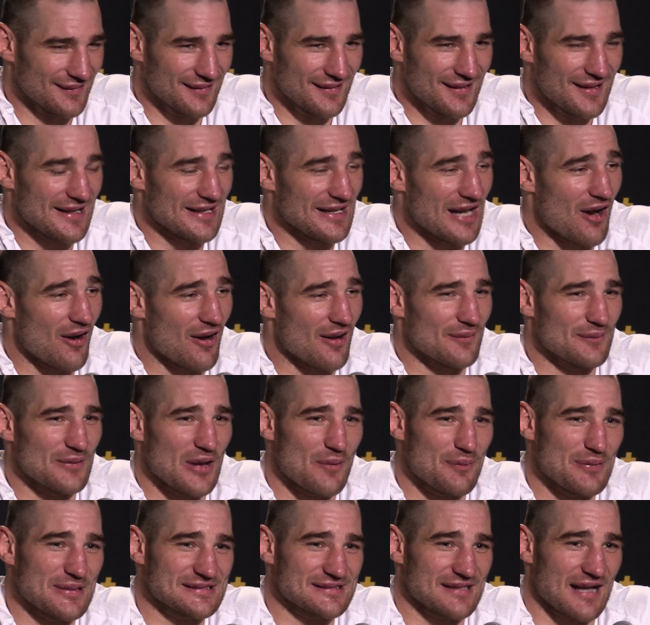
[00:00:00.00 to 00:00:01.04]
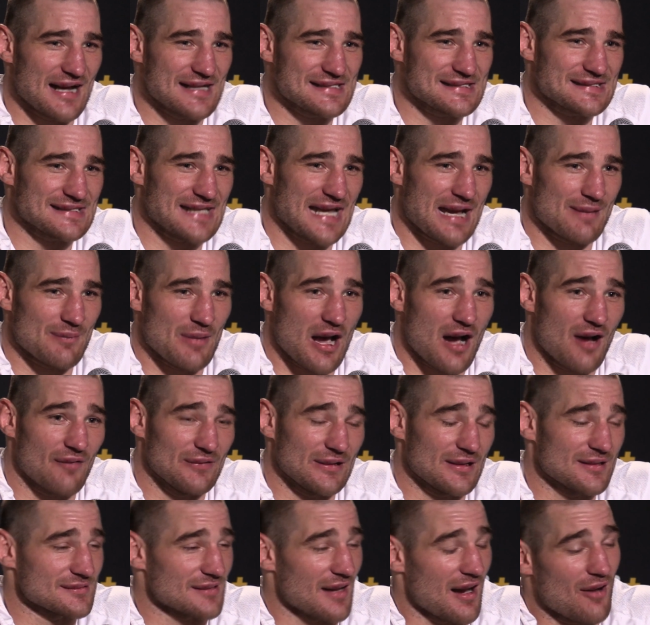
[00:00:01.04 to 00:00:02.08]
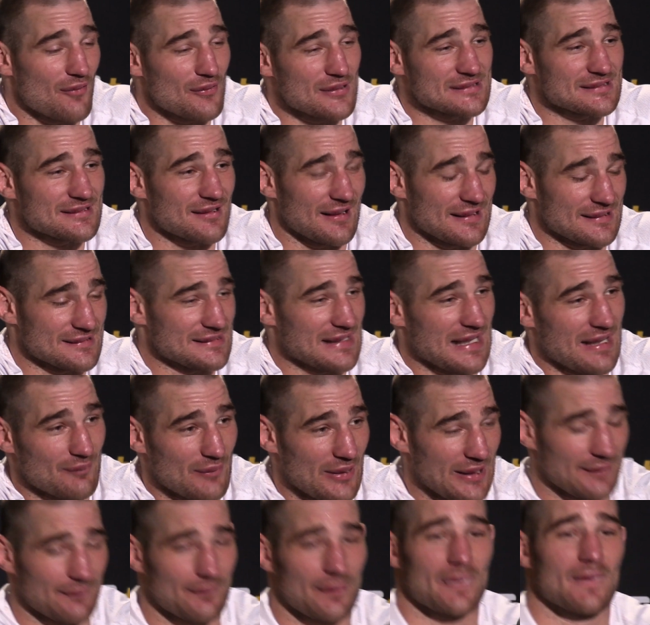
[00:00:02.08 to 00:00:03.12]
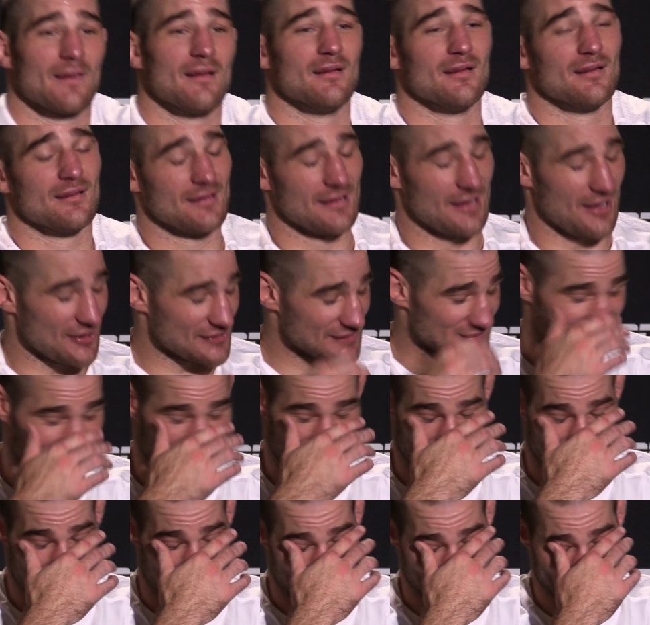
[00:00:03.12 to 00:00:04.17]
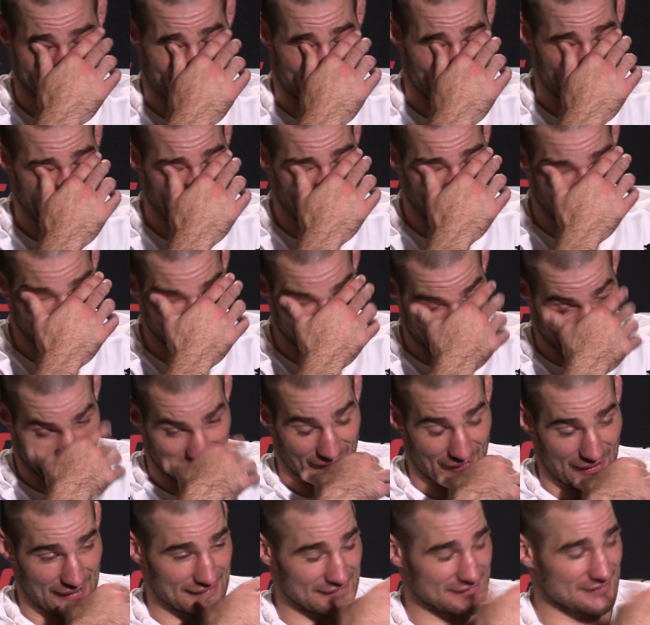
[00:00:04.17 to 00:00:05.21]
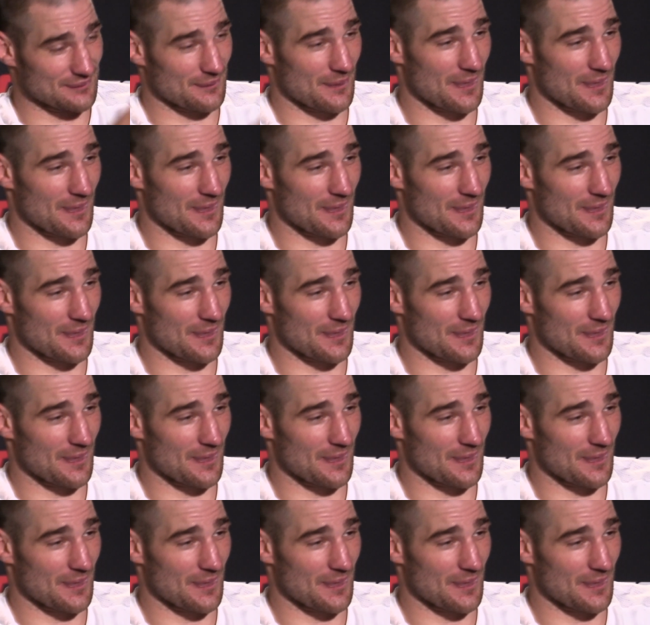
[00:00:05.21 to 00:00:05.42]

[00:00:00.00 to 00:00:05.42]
you know, no, besides Sam Alvey, because I always like Sam, like, here's the thing, guys, I'm going to give you some advice.